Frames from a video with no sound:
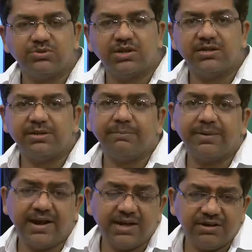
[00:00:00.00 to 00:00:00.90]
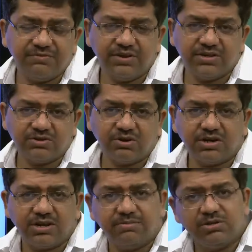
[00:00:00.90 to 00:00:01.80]
that the buyer, if he is
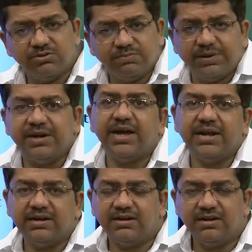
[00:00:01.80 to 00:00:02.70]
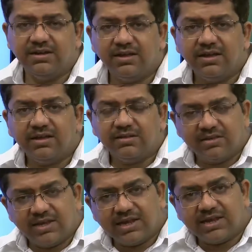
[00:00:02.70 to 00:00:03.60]
not able to pay directly,
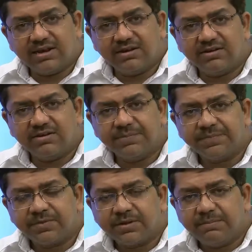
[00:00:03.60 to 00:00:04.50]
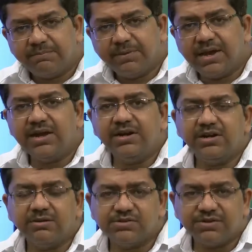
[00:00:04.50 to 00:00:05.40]
they can pay in
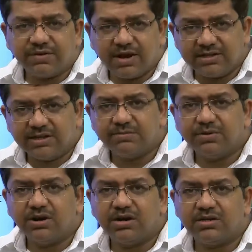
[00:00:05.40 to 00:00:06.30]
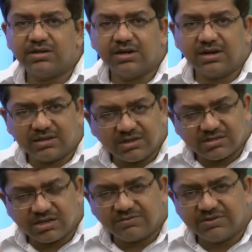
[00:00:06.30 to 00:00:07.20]
terms of other product or other
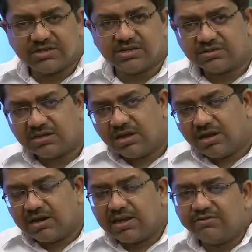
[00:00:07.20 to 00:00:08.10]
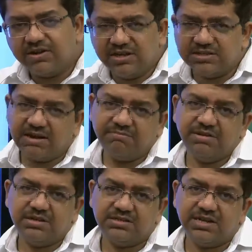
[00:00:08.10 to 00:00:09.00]
services. Like one
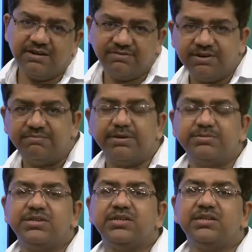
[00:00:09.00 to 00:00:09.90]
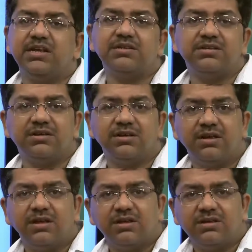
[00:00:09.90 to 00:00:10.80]
example is that when Pepsi sells
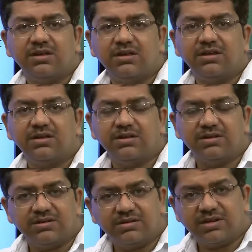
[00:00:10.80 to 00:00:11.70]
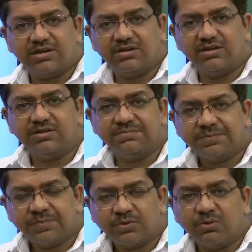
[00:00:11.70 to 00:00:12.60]
that
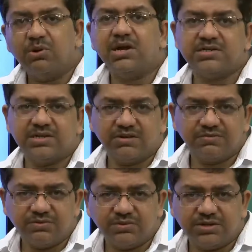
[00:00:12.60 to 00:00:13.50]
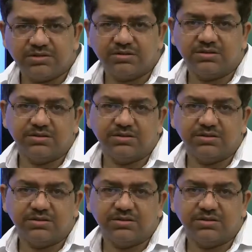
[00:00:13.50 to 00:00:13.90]
cola syrup to its